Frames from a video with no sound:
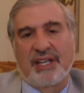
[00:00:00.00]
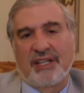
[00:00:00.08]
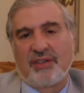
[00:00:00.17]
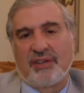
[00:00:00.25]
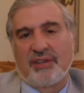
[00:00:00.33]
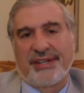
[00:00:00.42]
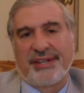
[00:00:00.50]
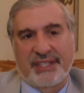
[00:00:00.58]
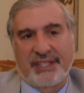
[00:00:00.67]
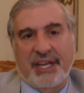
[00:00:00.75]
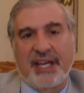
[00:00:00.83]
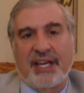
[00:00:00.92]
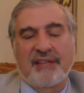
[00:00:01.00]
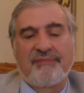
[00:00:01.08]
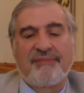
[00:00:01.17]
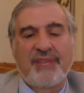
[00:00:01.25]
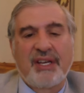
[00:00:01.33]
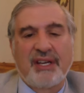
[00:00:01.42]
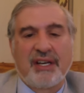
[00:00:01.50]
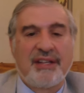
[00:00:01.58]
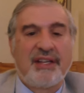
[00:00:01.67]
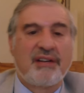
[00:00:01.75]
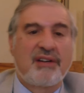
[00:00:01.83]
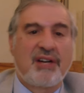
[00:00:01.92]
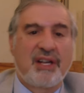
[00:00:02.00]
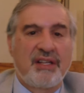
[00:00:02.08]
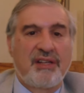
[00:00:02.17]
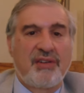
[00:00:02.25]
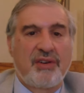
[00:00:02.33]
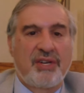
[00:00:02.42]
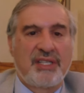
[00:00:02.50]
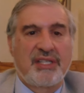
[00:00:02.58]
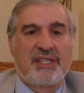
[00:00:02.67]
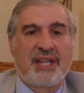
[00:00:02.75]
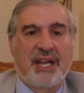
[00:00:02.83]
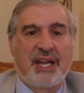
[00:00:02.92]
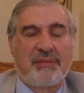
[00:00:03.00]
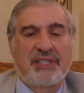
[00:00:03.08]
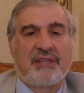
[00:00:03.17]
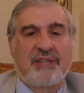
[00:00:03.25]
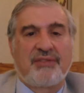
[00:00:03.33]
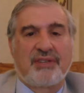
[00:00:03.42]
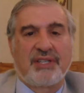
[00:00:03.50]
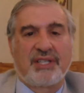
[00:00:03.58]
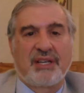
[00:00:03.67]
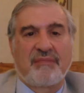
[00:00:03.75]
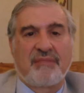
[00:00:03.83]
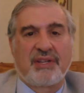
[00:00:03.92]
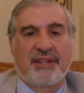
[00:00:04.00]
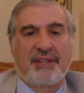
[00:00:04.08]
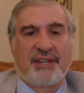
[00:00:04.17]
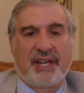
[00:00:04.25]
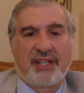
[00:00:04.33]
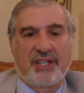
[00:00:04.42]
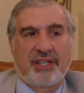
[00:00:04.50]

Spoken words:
and what that law entailed. There are other laws establishing, for example, the